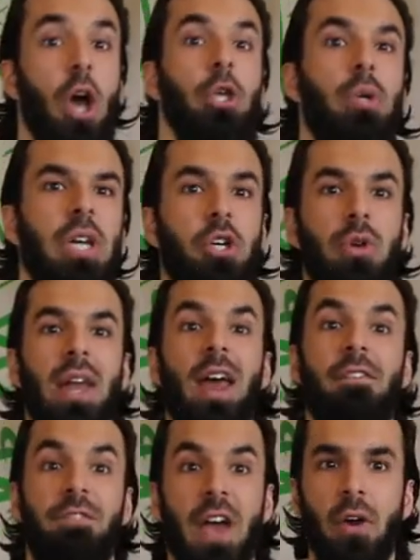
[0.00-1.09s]
you can create
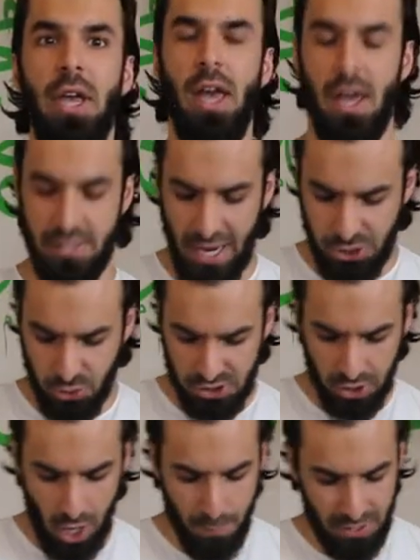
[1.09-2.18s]
a very dangerous
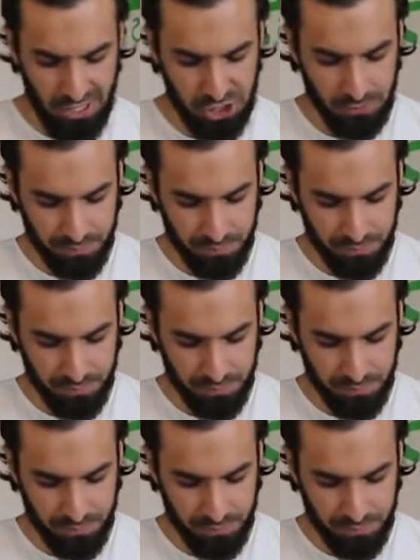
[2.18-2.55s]
combination.